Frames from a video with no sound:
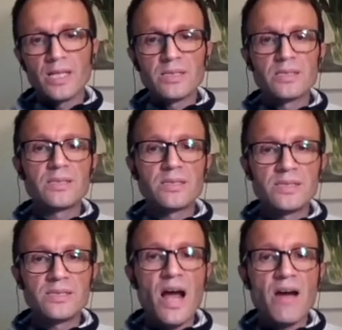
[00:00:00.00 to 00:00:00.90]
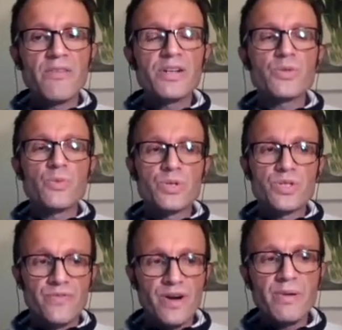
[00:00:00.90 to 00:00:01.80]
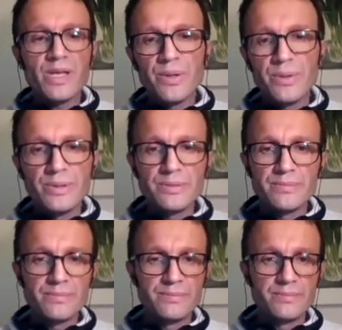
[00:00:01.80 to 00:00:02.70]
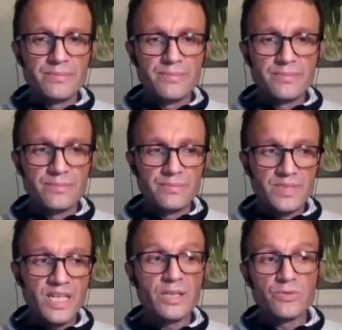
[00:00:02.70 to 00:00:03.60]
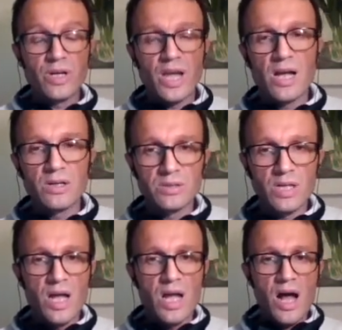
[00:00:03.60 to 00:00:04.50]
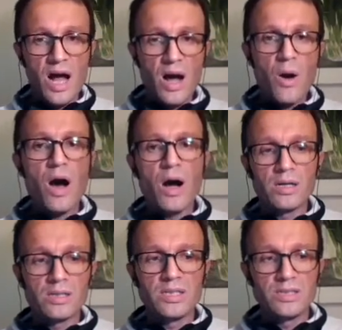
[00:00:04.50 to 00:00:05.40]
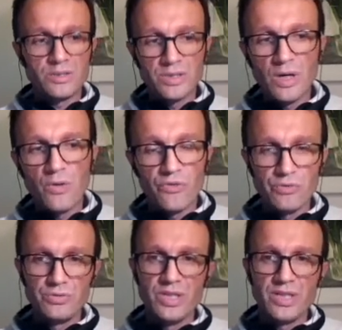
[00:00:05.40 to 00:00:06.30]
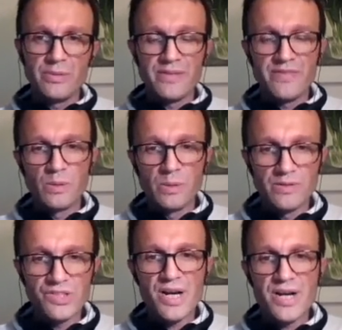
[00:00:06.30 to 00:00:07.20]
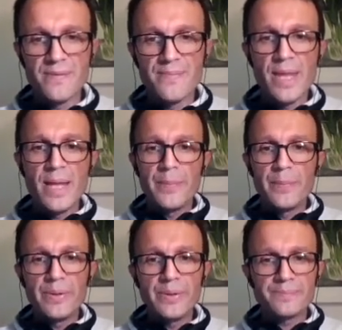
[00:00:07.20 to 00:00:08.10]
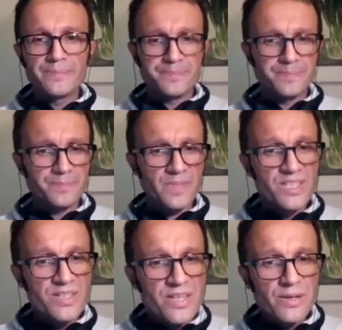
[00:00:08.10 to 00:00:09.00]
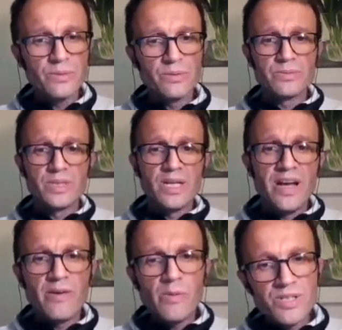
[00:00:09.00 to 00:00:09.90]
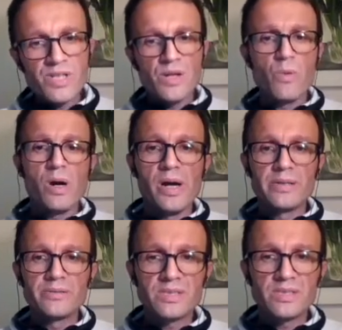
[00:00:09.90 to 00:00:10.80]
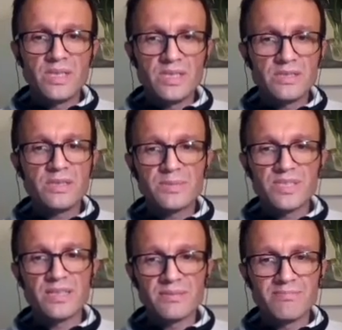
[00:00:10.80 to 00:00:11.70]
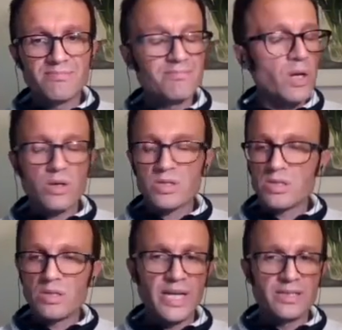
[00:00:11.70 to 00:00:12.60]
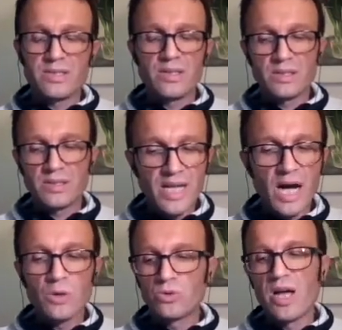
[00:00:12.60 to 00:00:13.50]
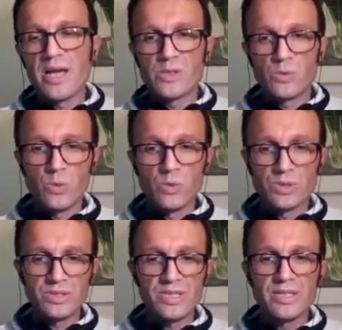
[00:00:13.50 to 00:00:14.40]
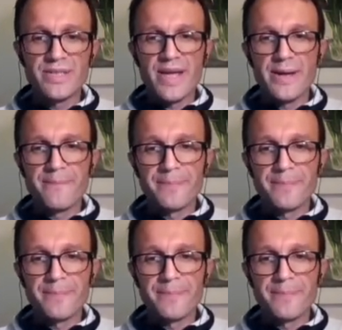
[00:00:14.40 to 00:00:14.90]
the average was very good, taking into account how hard it is to go through the Great Firewall of China. But still, every once in a while, it seems that blocks get stuck. The outlier was still there.